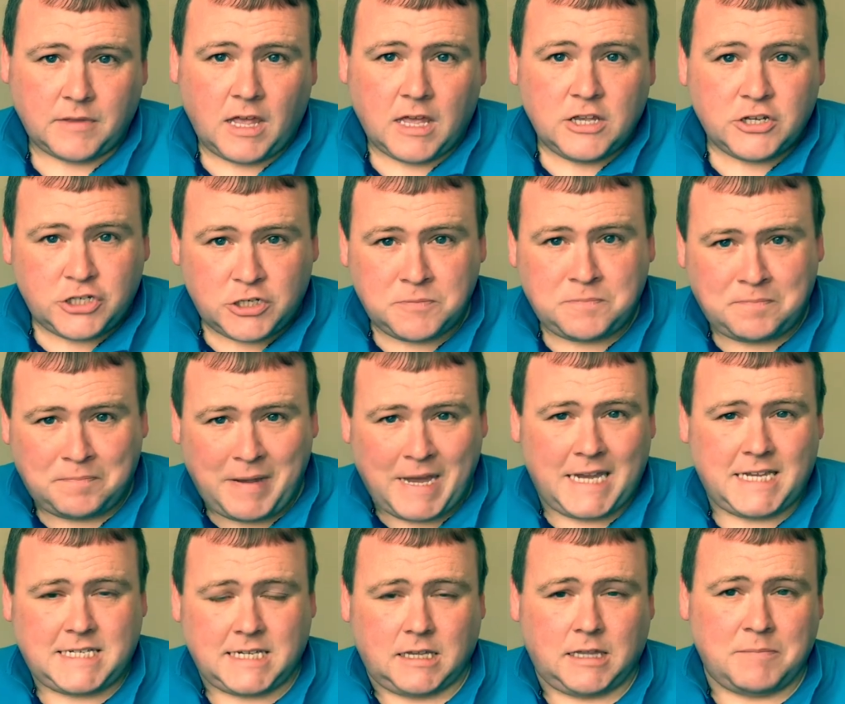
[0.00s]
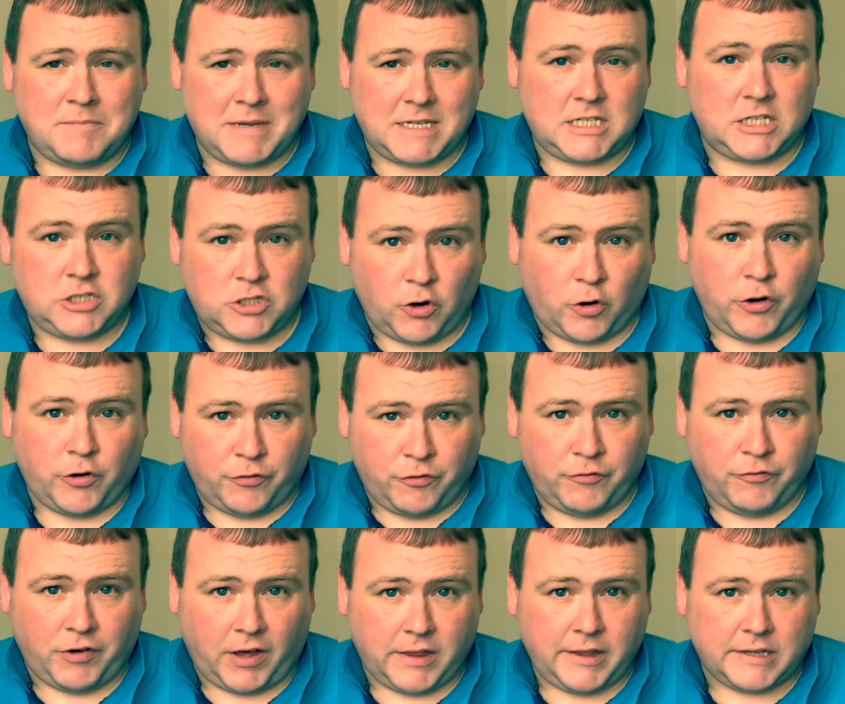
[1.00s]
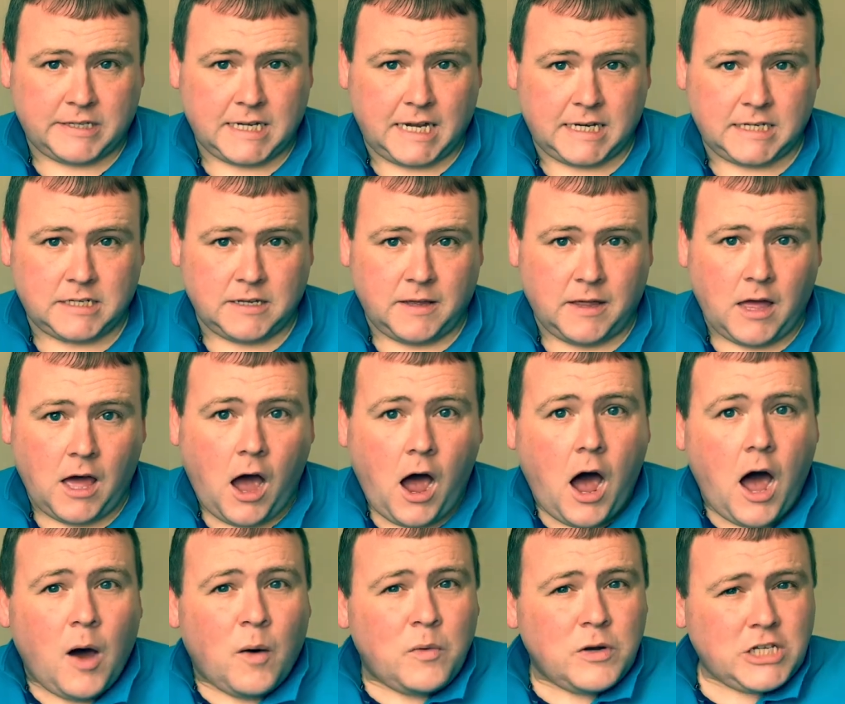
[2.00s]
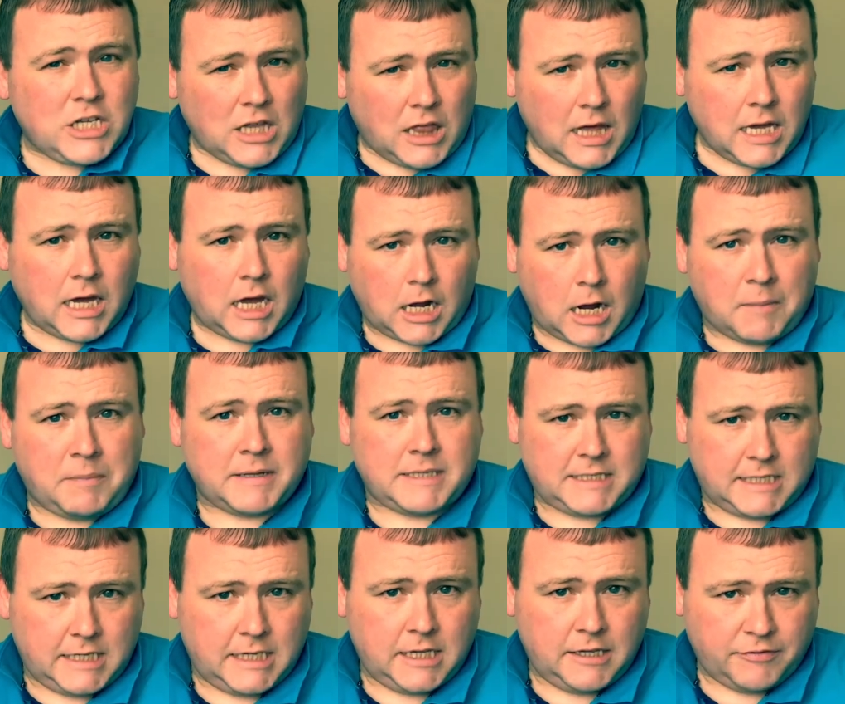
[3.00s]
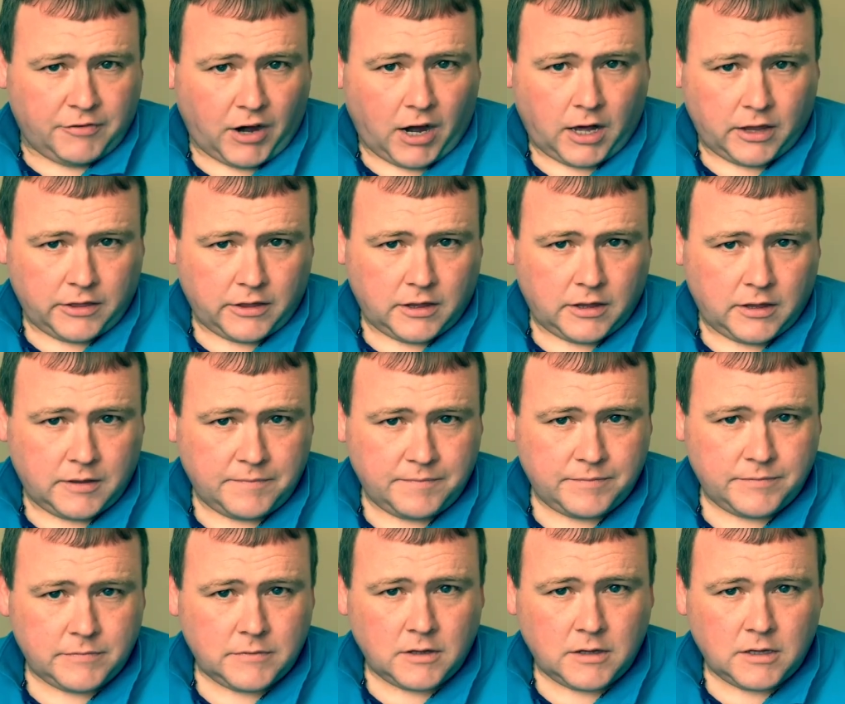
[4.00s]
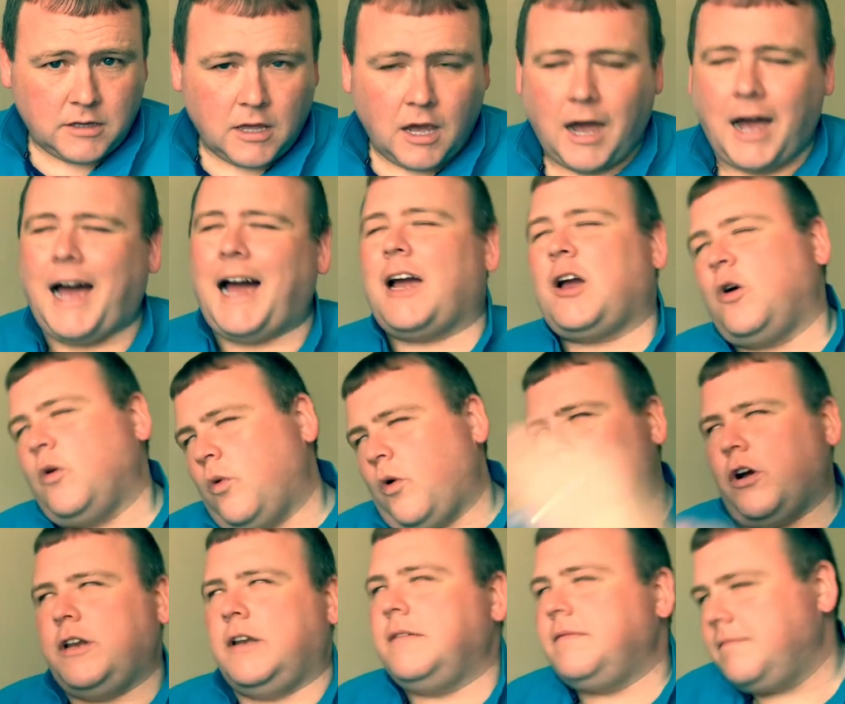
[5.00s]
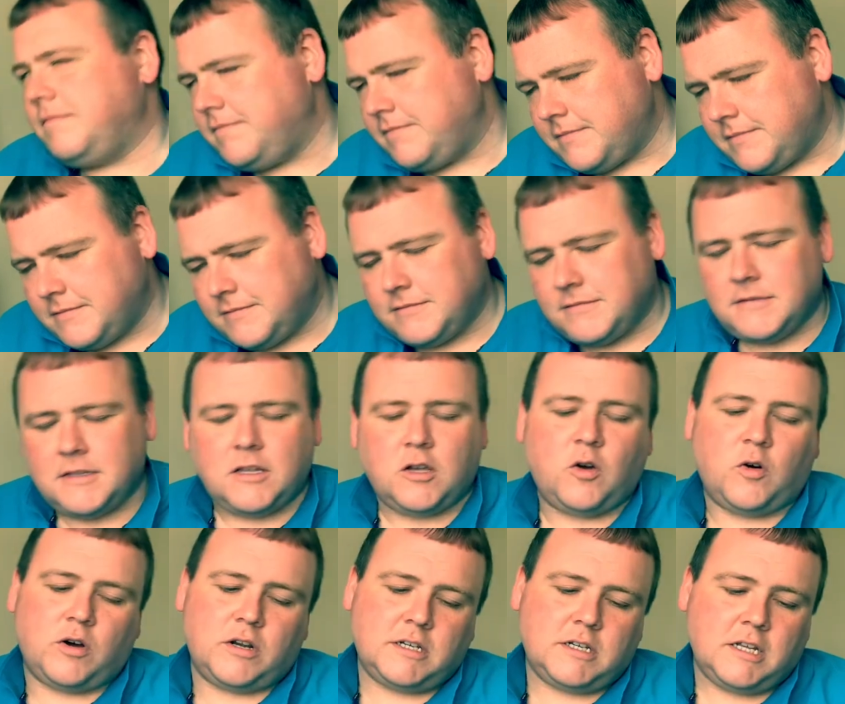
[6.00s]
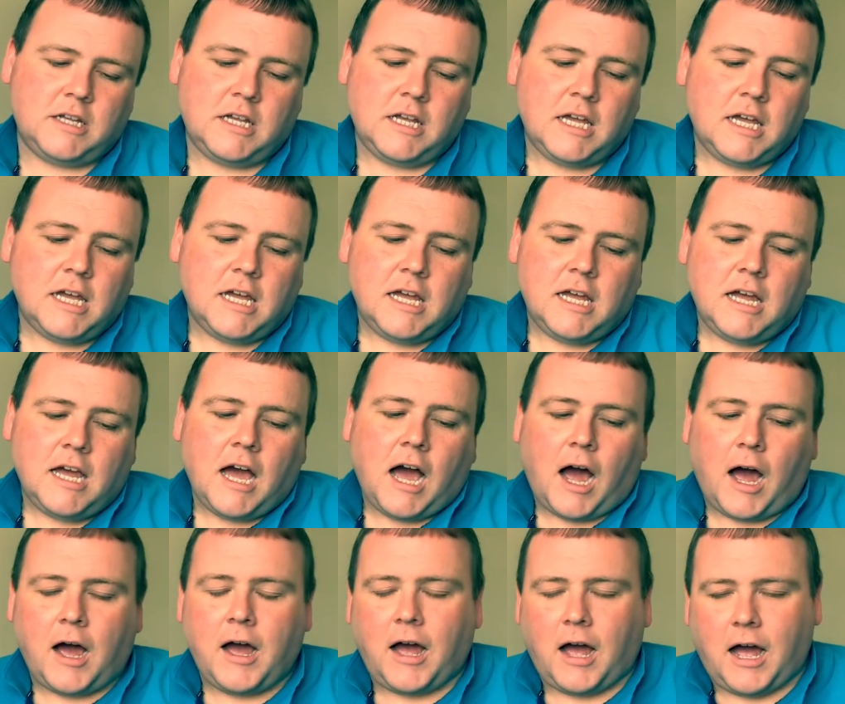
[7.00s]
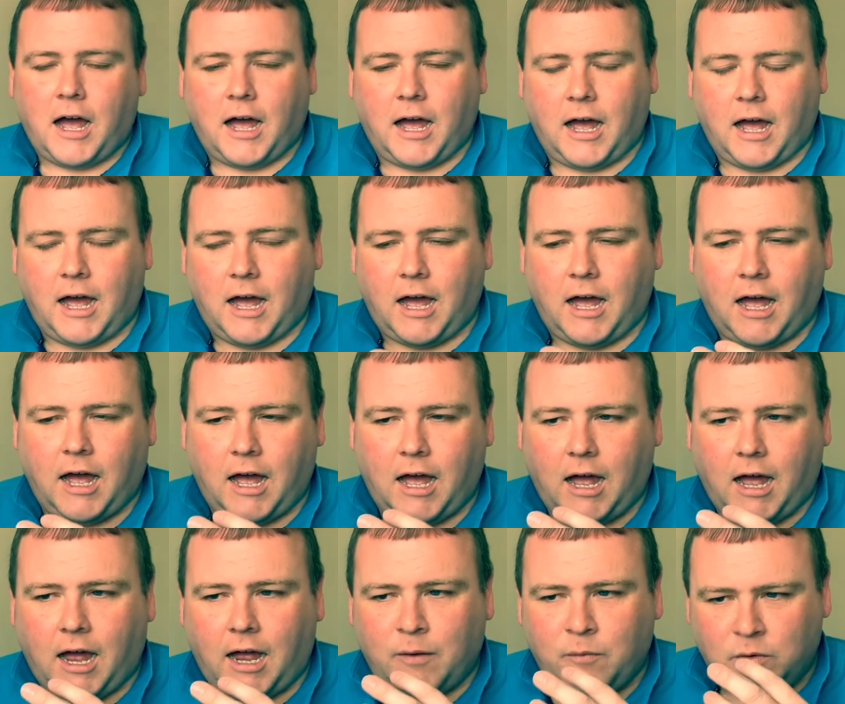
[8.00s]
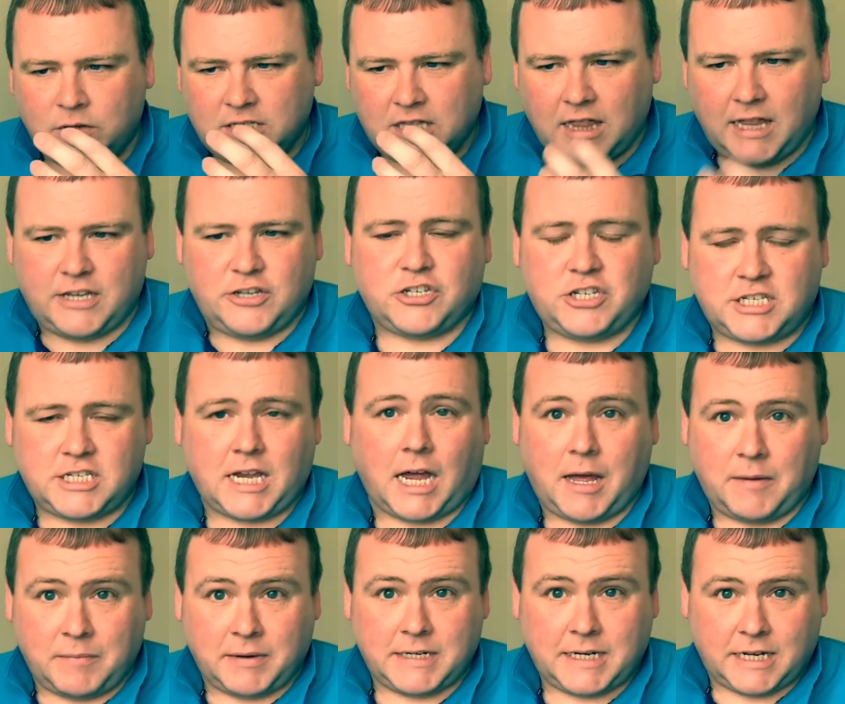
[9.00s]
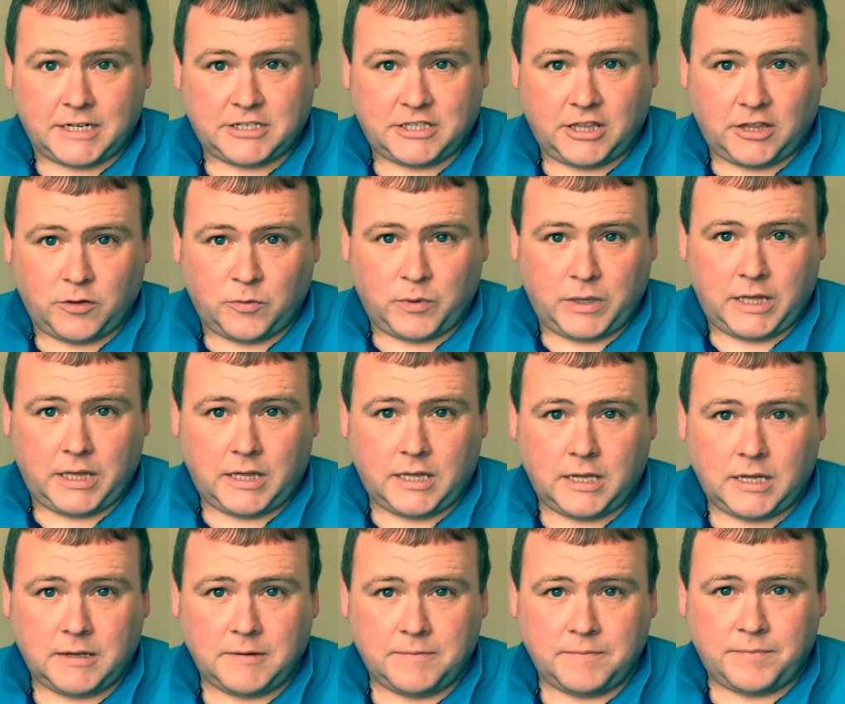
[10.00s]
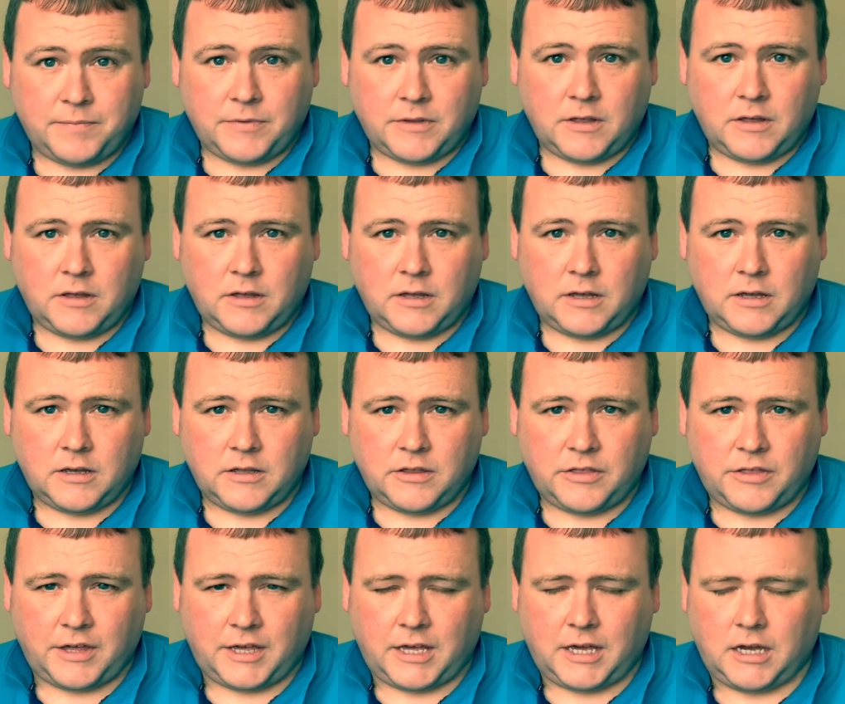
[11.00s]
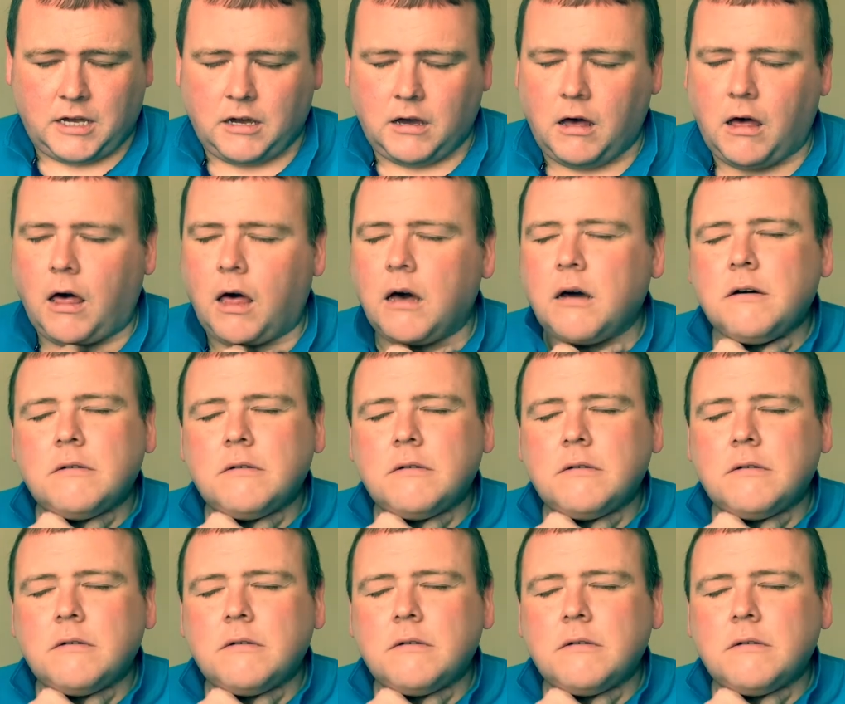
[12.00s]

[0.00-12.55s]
She's basically Mrs. Doyle from Father Ted. Would you like a cup of tea, Father? Ah, go on. Go on. I was literally sat at my desk the other week thinking, oh,